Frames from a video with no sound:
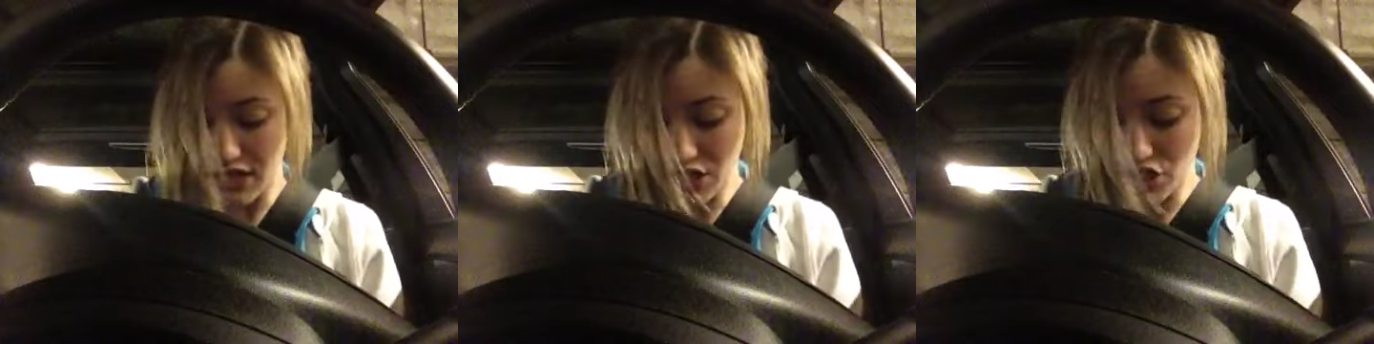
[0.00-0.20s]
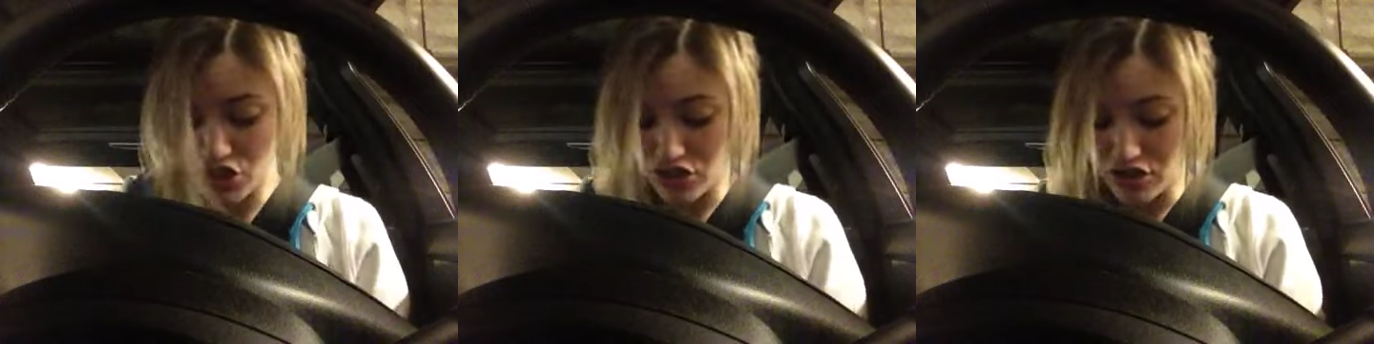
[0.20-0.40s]
to
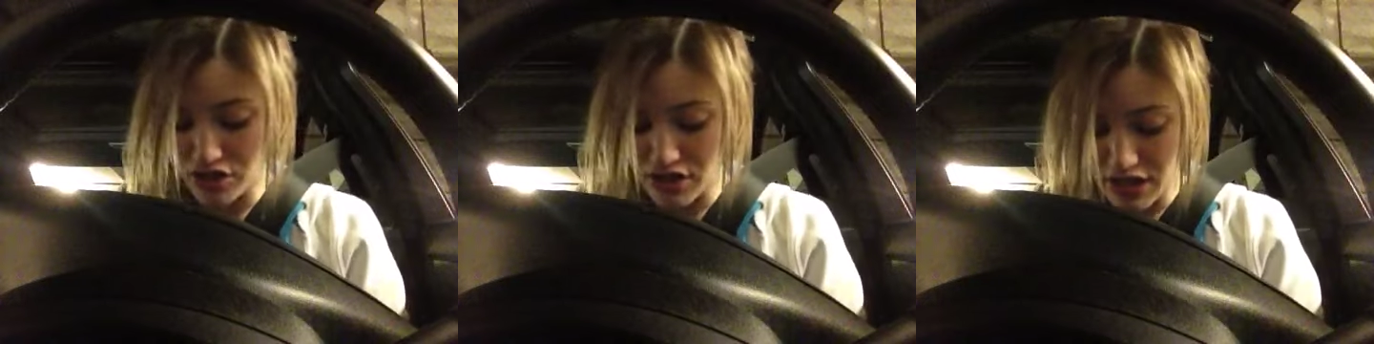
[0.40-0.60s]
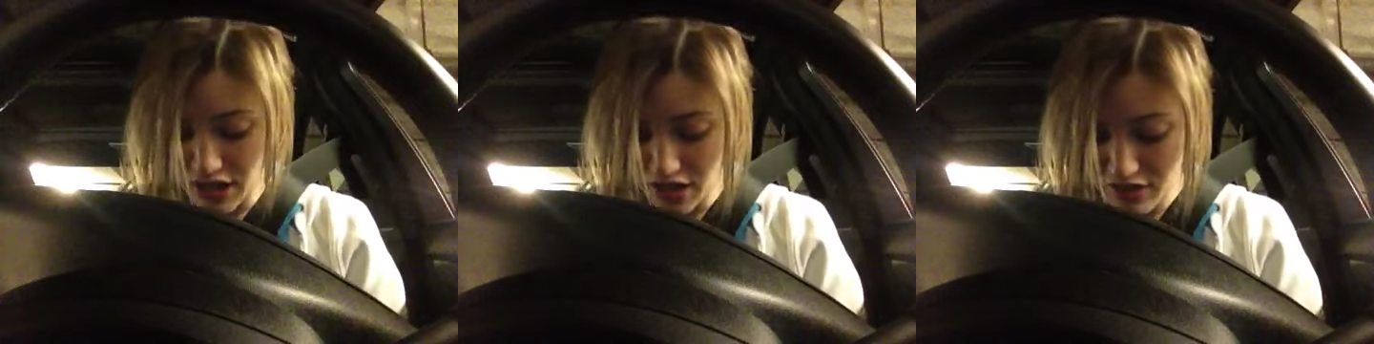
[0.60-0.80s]
get your
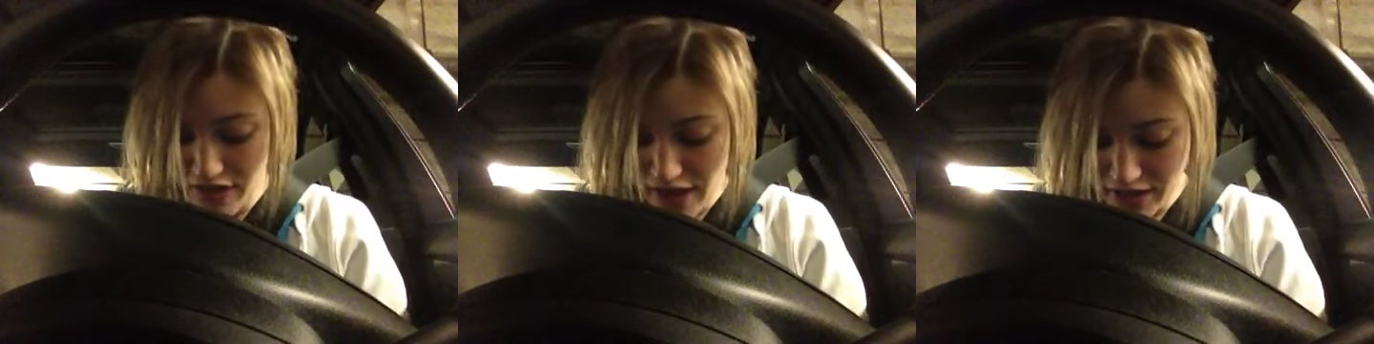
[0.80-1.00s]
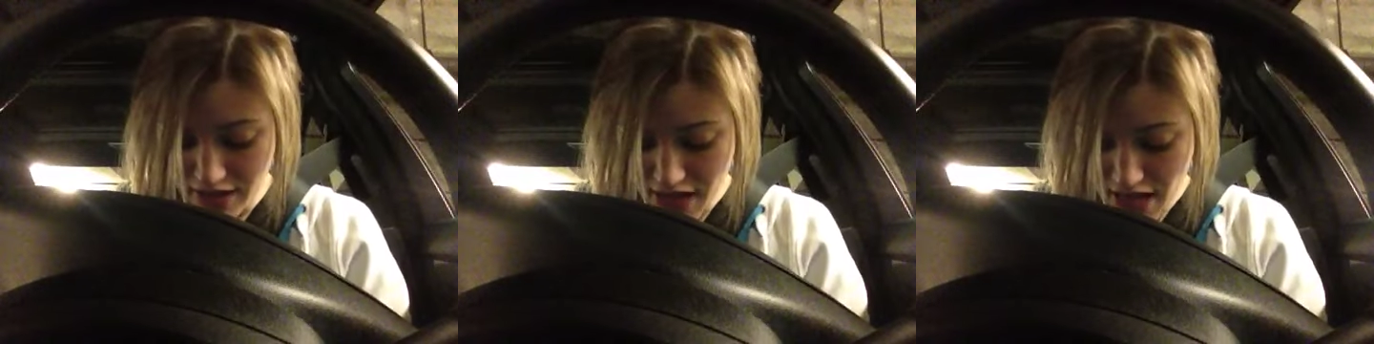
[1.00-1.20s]
ticket
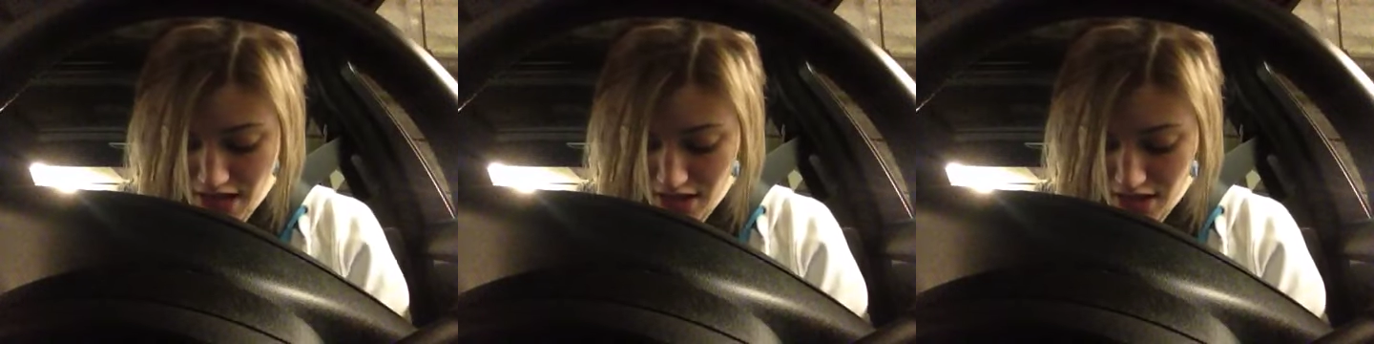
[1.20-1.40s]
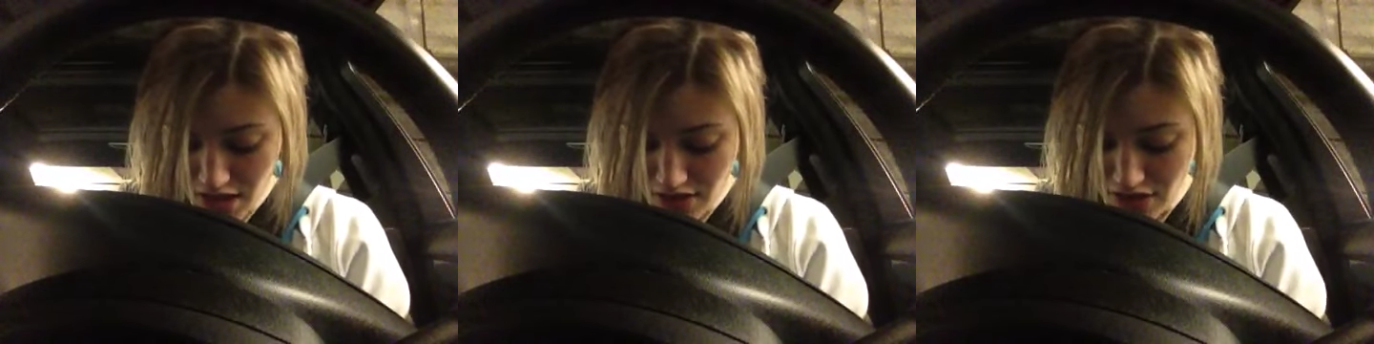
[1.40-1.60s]

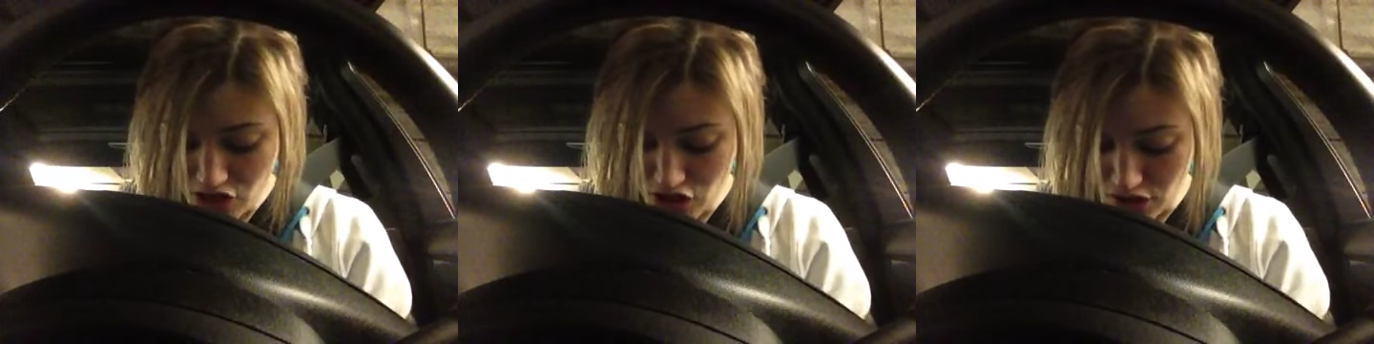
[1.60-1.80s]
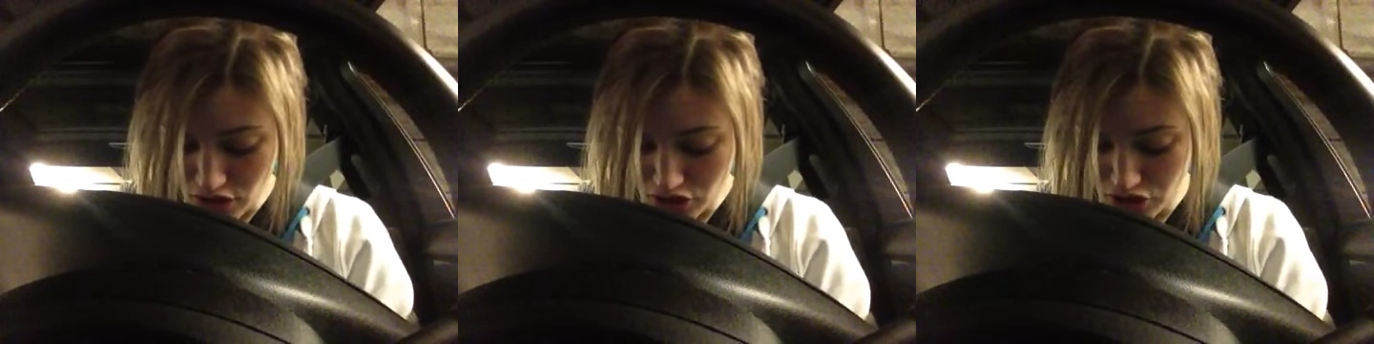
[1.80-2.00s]
validated, they
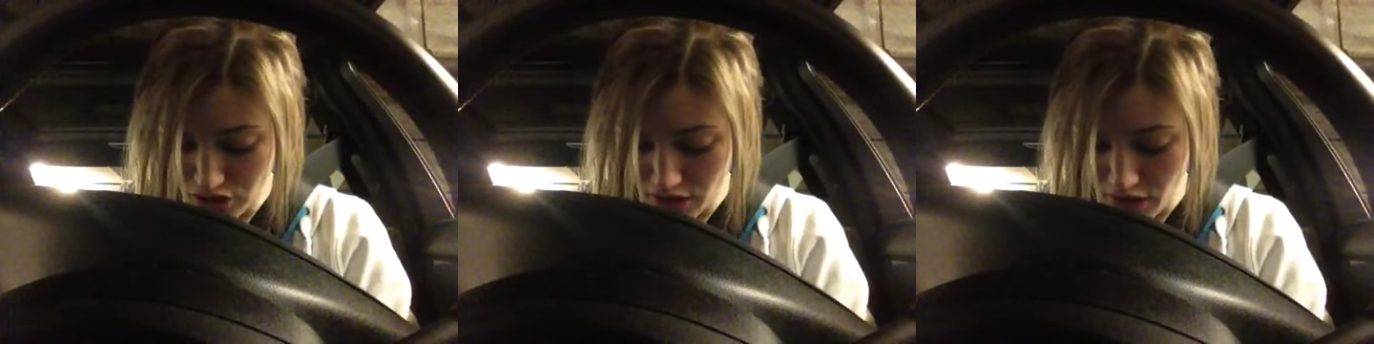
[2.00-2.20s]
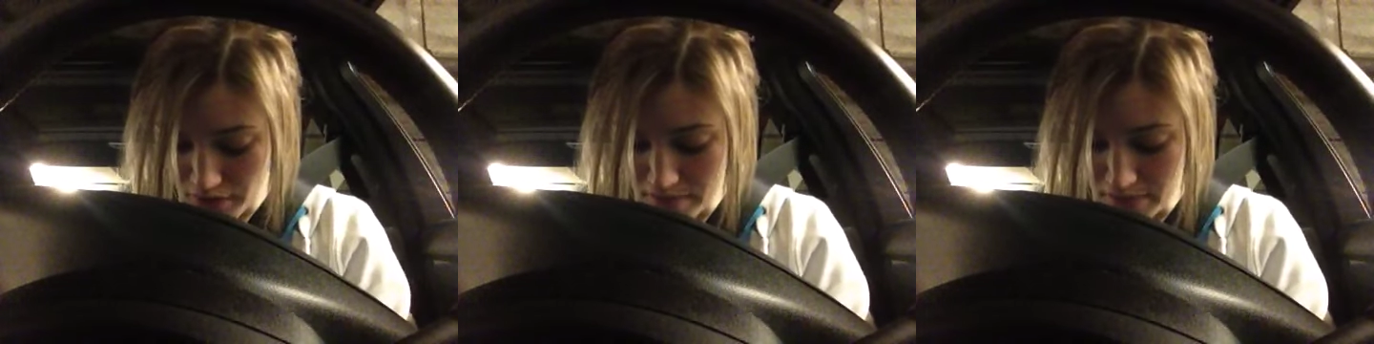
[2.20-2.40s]
charge you
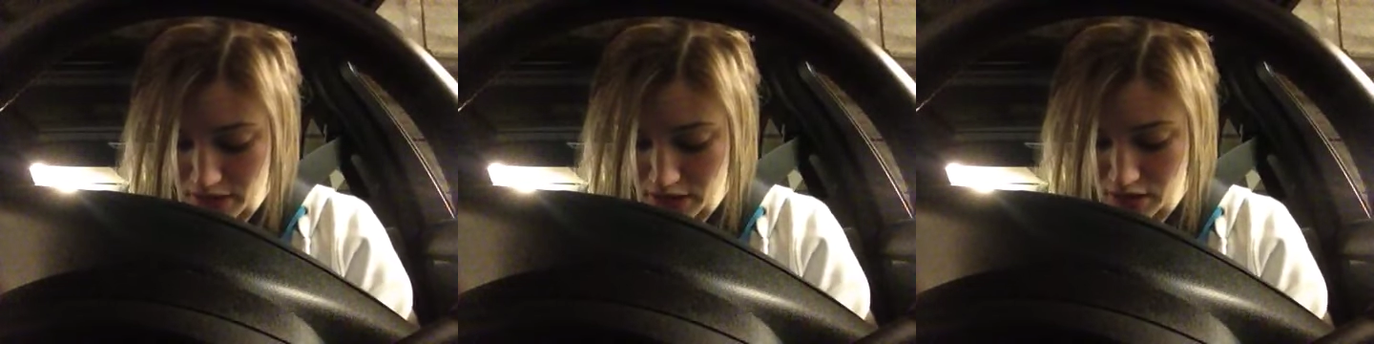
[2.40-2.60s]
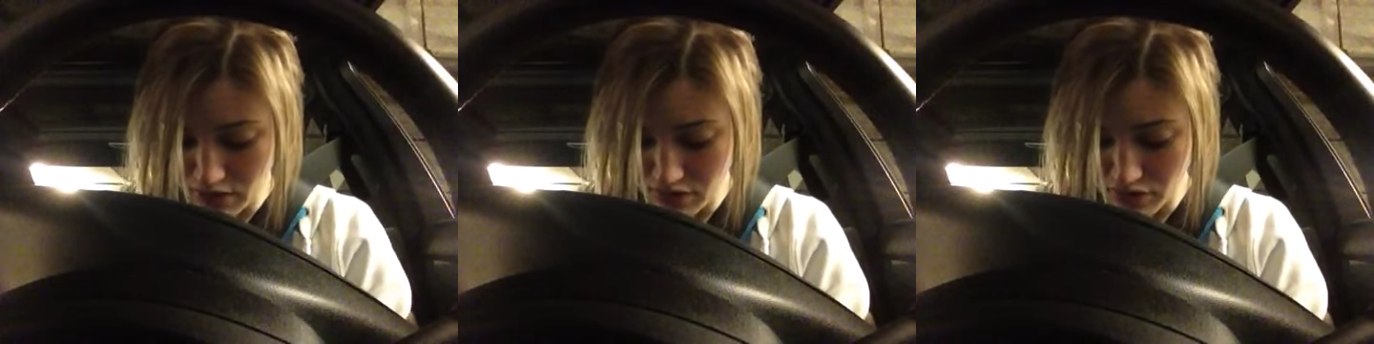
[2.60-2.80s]
like $1
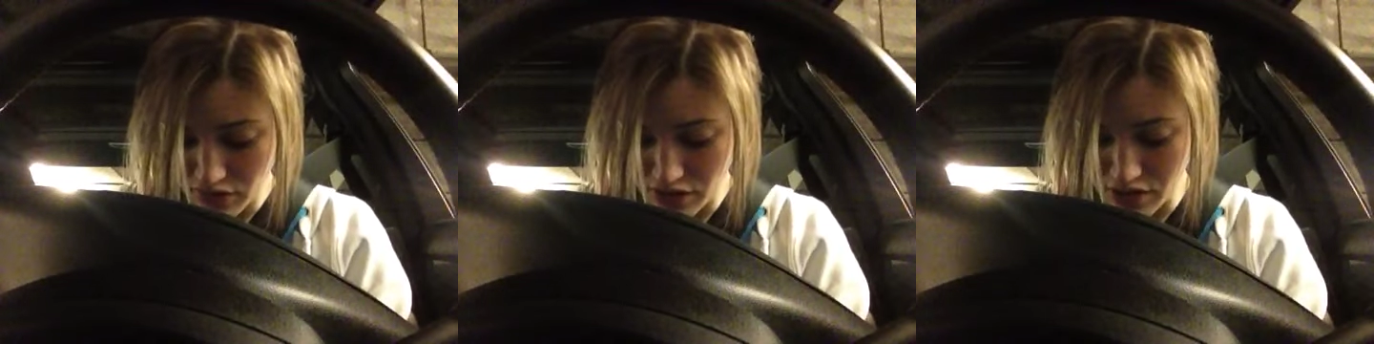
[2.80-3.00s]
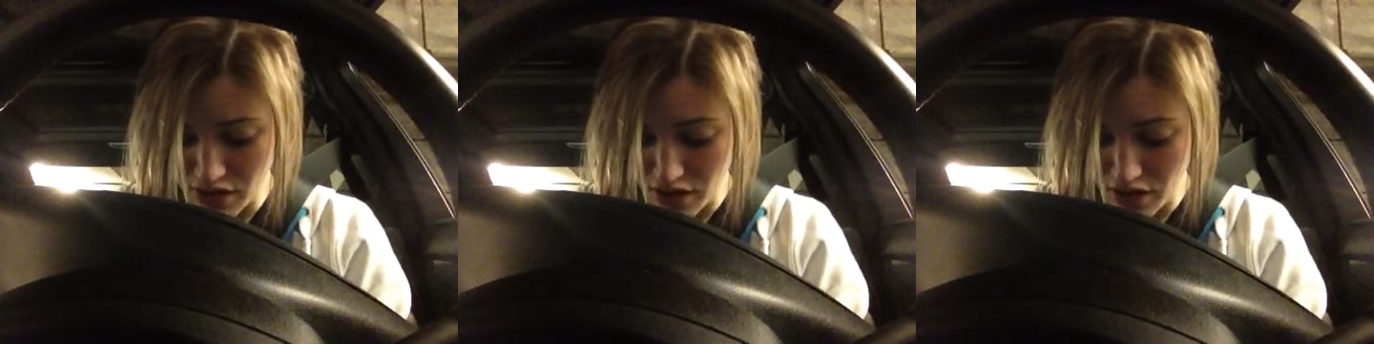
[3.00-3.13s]
million freaking.